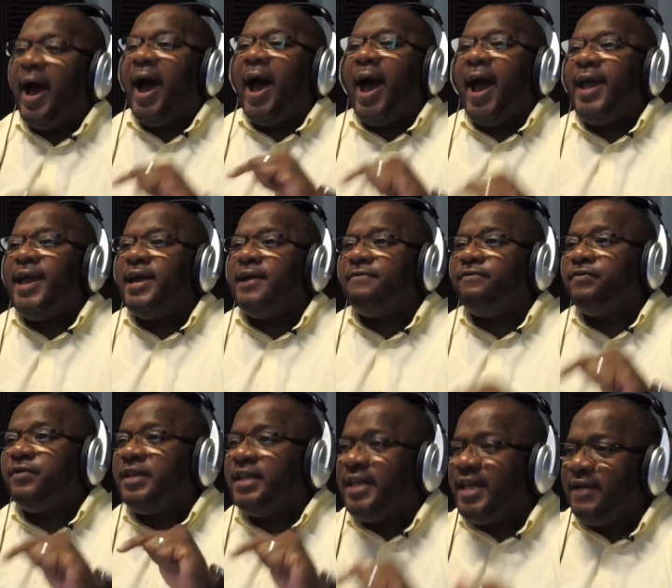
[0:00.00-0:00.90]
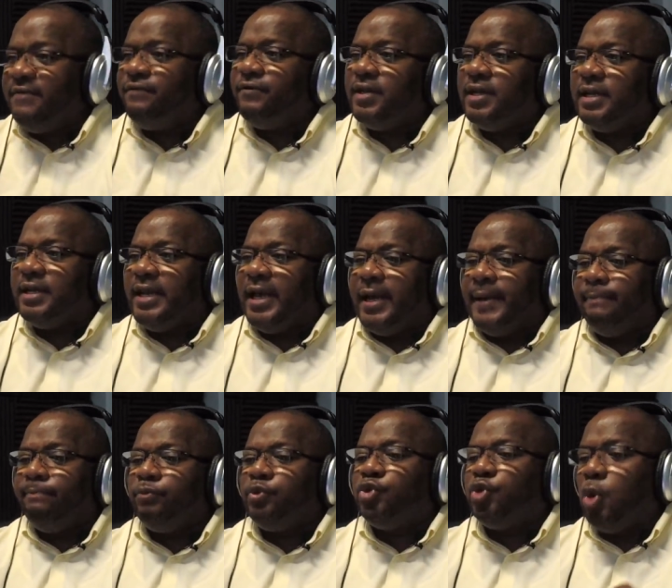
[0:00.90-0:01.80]
I have given
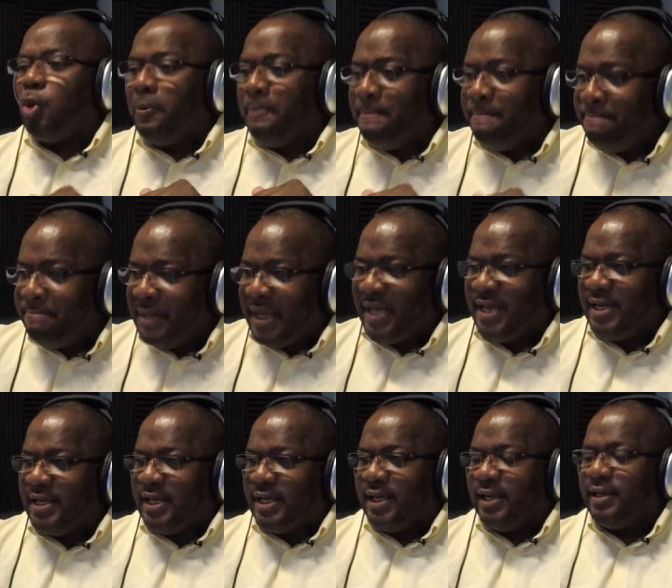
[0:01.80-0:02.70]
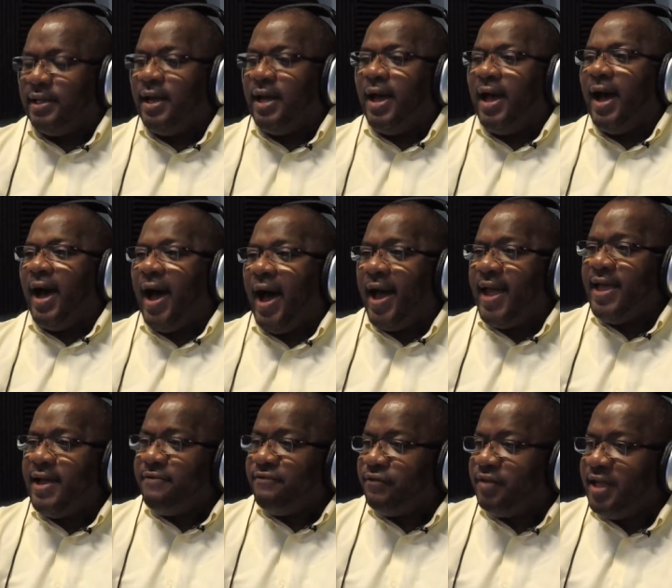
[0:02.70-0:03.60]
them dominion. I
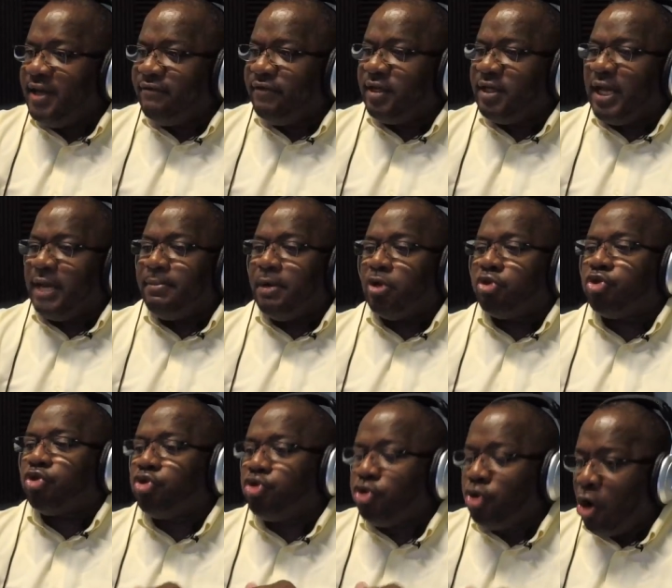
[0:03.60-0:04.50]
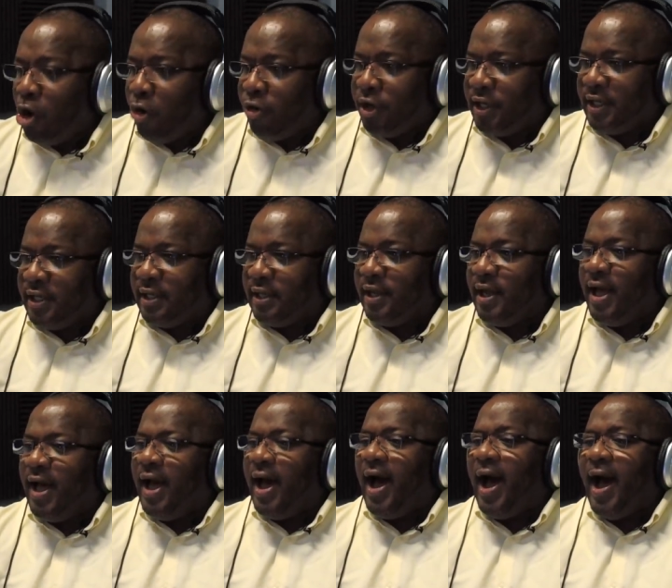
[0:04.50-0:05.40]
have given them authority.
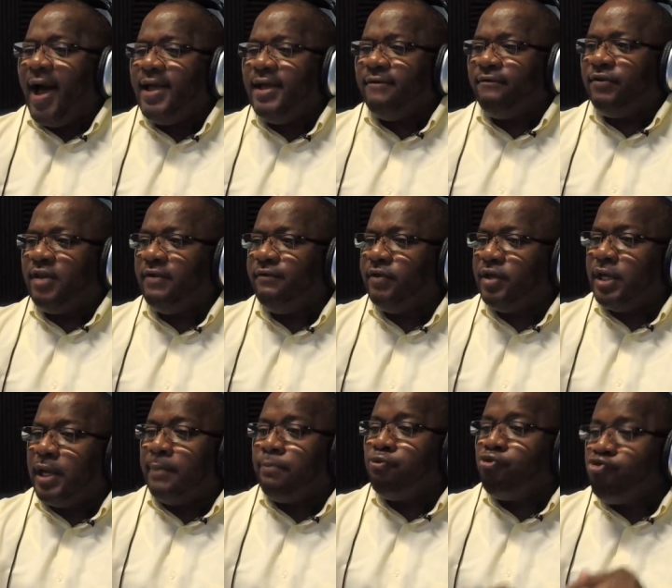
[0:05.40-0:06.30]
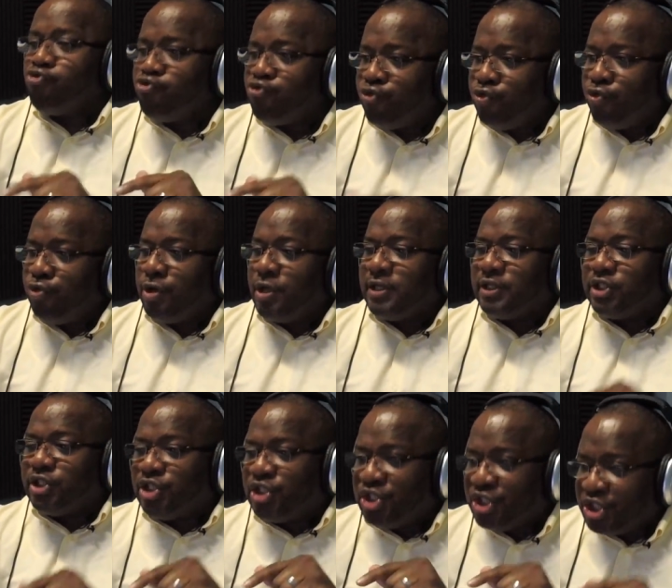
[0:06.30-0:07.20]
I have given them
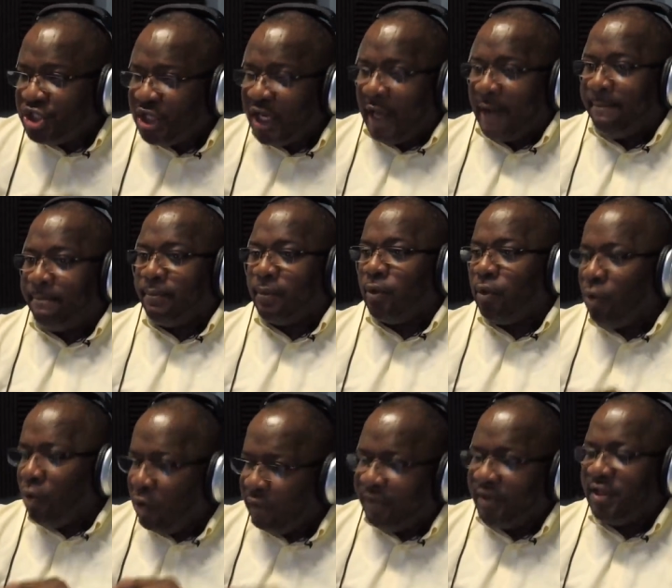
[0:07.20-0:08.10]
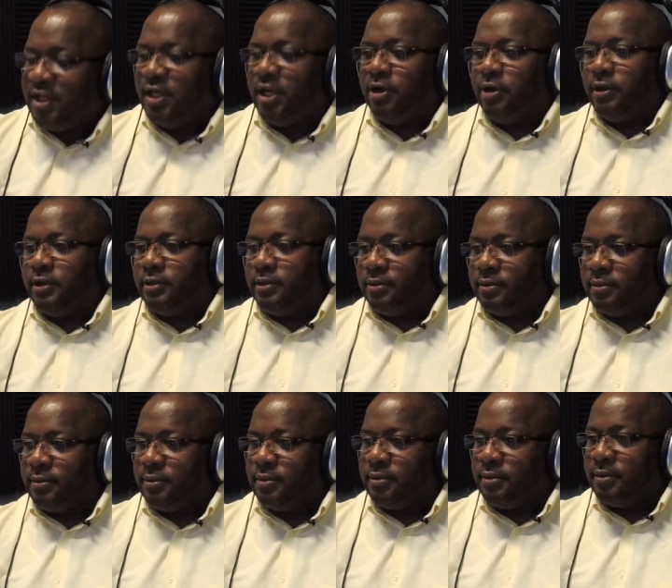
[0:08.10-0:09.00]
rulership over the earth.
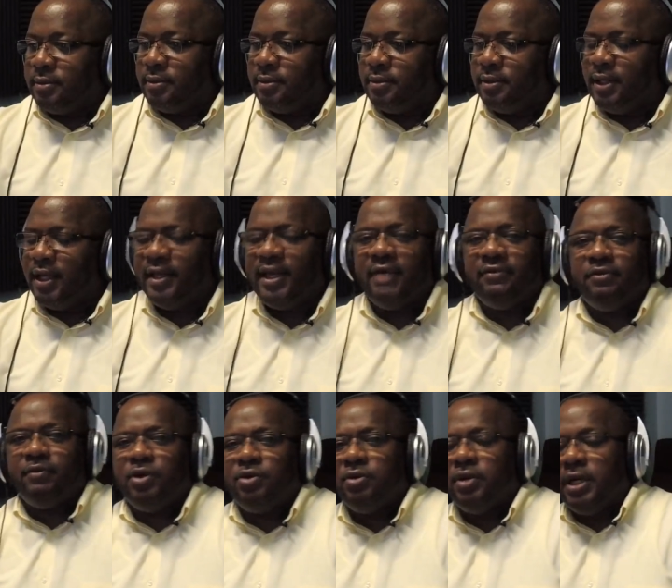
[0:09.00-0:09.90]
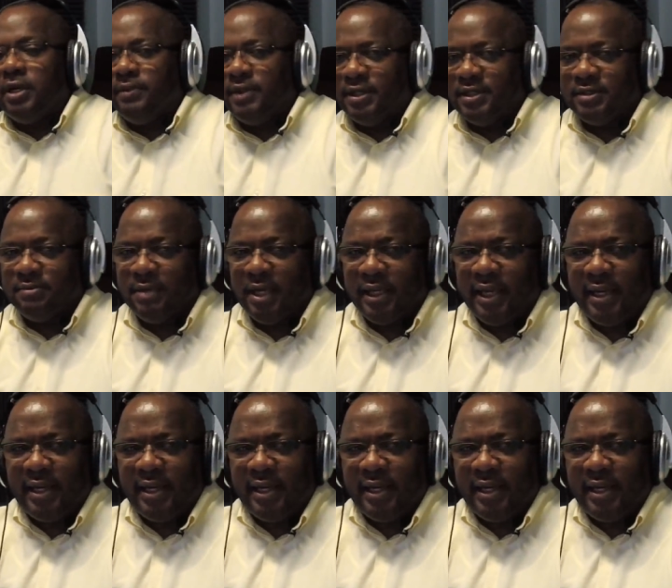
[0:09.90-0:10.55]
Now, Kevin, where you going with this, man?